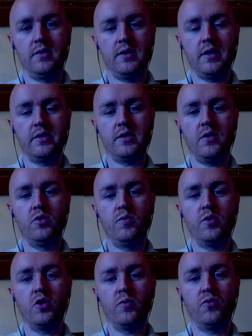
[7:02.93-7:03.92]
That's how you
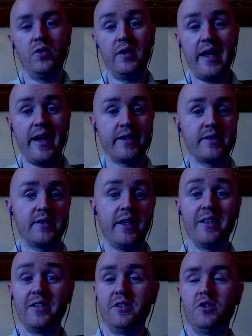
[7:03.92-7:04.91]
become relaxed
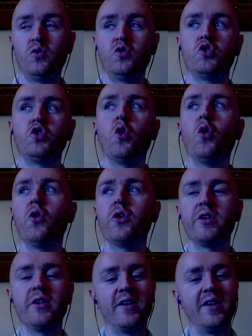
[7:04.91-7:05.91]
and you
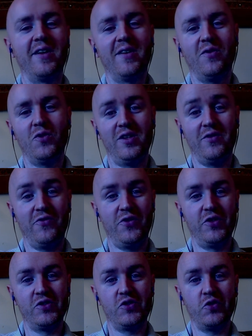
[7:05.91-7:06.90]
enjoy whatever
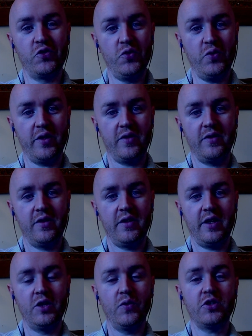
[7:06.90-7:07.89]
it is you're doing.
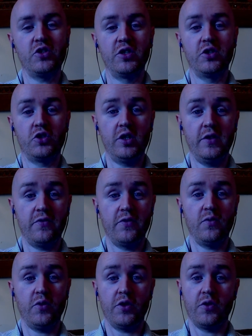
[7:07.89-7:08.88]
And you actually achieve
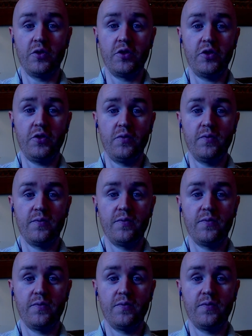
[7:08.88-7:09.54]
what you're going to do.